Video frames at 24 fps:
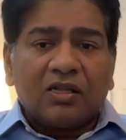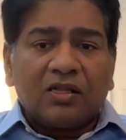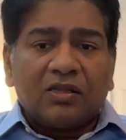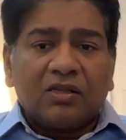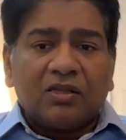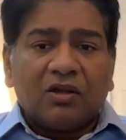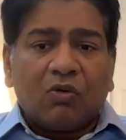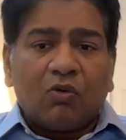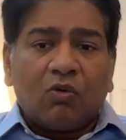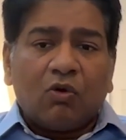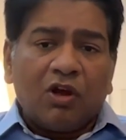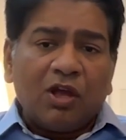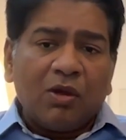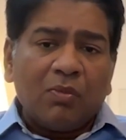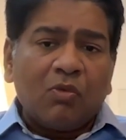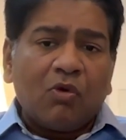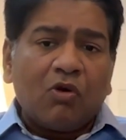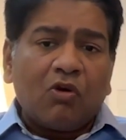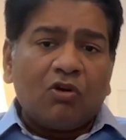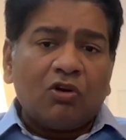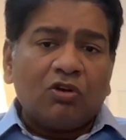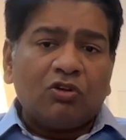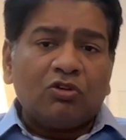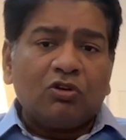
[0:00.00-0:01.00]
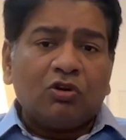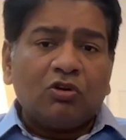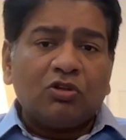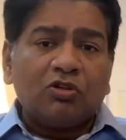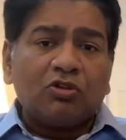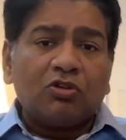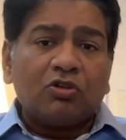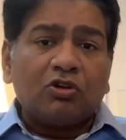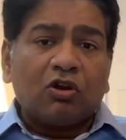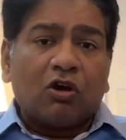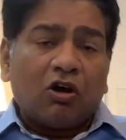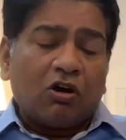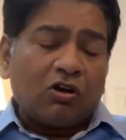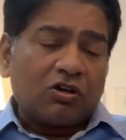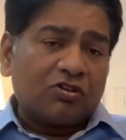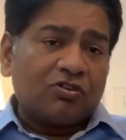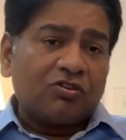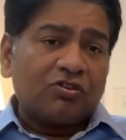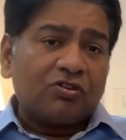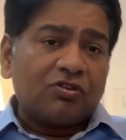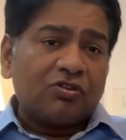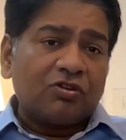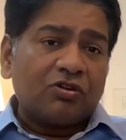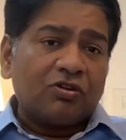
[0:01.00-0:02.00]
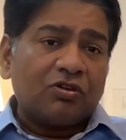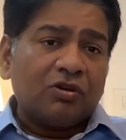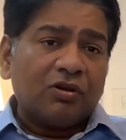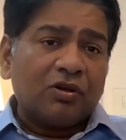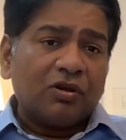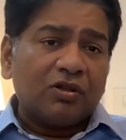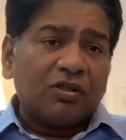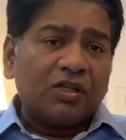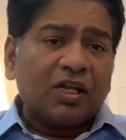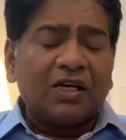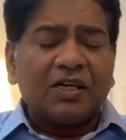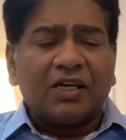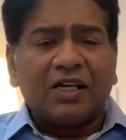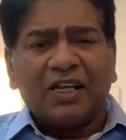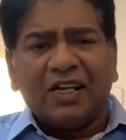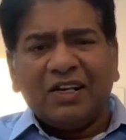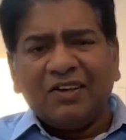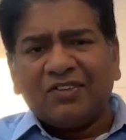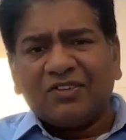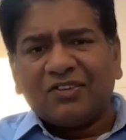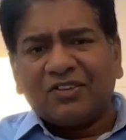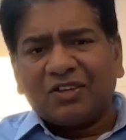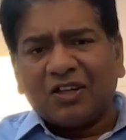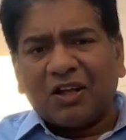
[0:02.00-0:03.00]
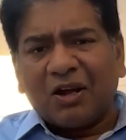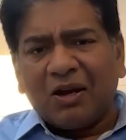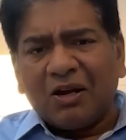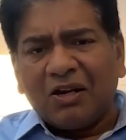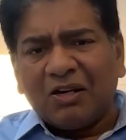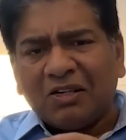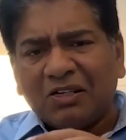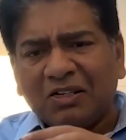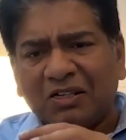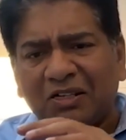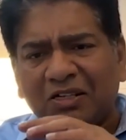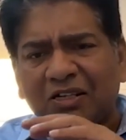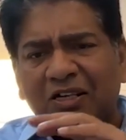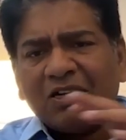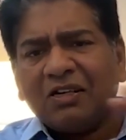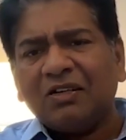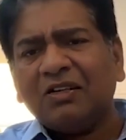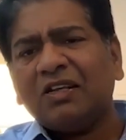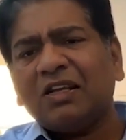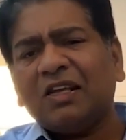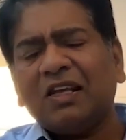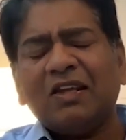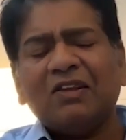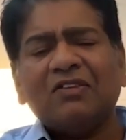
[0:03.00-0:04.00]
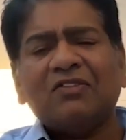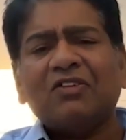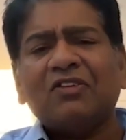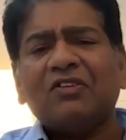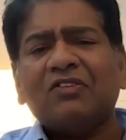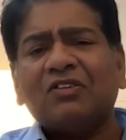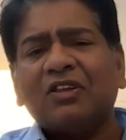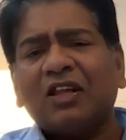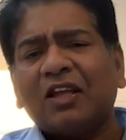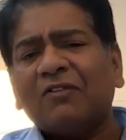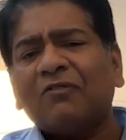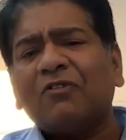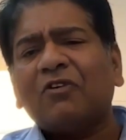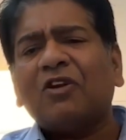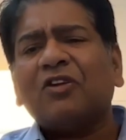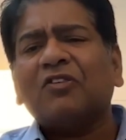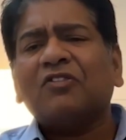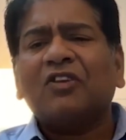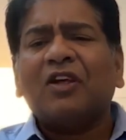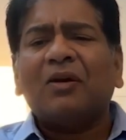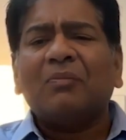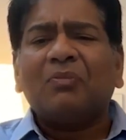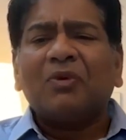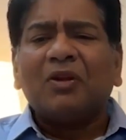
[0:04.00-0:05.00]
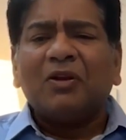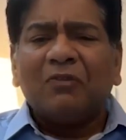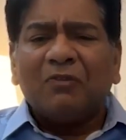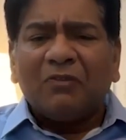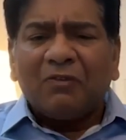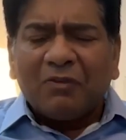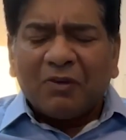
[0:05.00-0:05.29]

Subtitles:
the OM also talks that in certain cases, like for example,